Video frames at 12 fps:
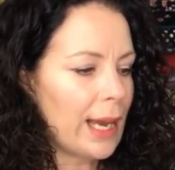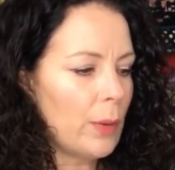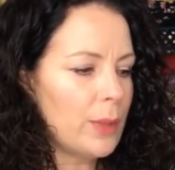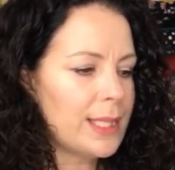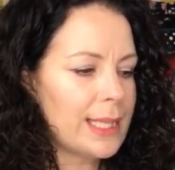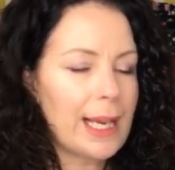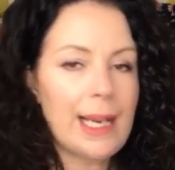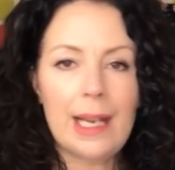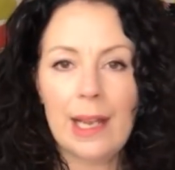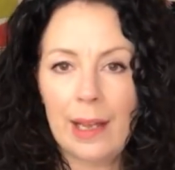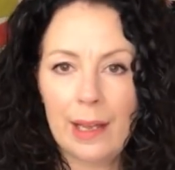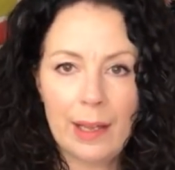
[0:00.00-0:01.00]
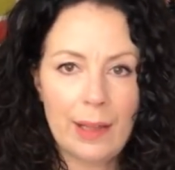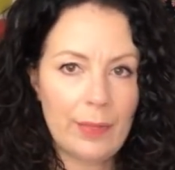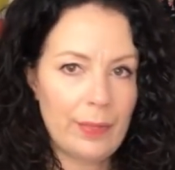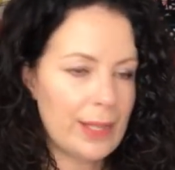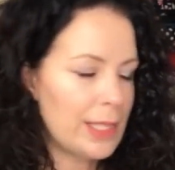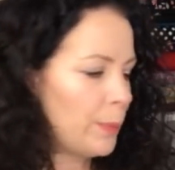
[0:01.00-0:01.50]
I would say
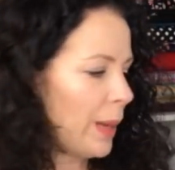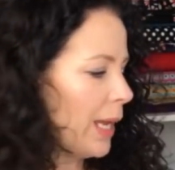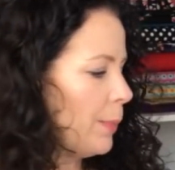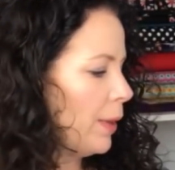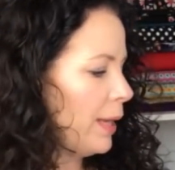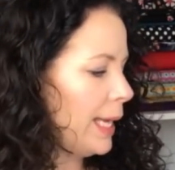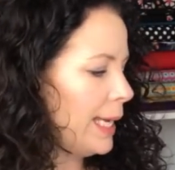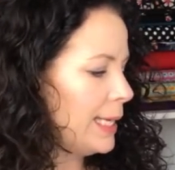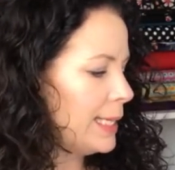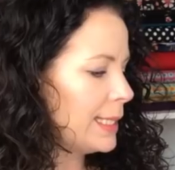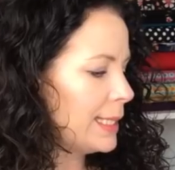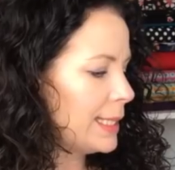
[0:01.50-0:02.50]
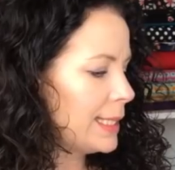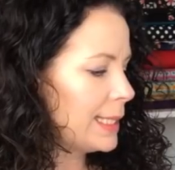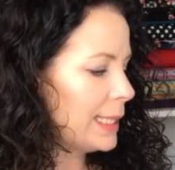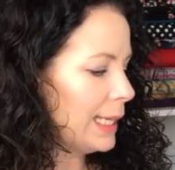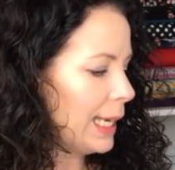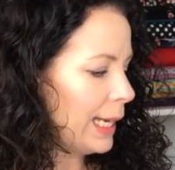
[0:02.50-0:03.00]
this paper is
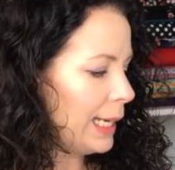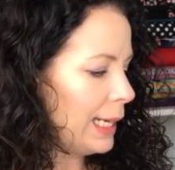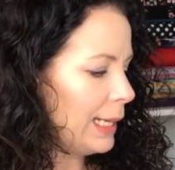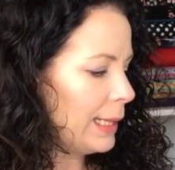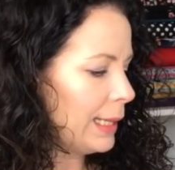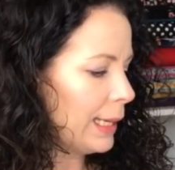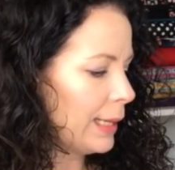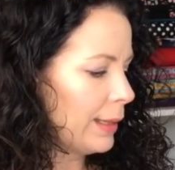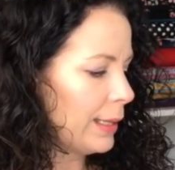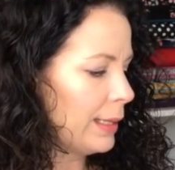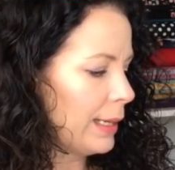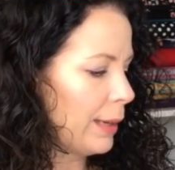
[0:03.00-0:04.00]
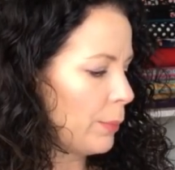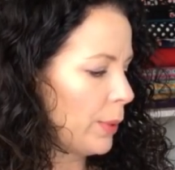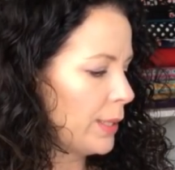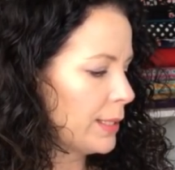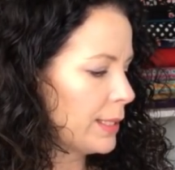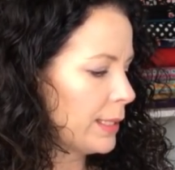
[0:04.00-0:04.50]
slightly thicker than
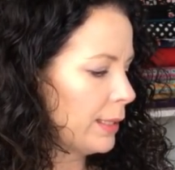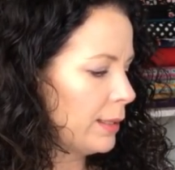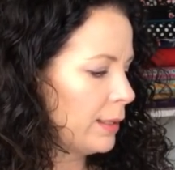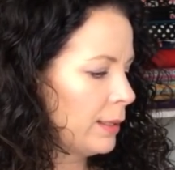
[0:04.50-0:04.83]
Netprinter.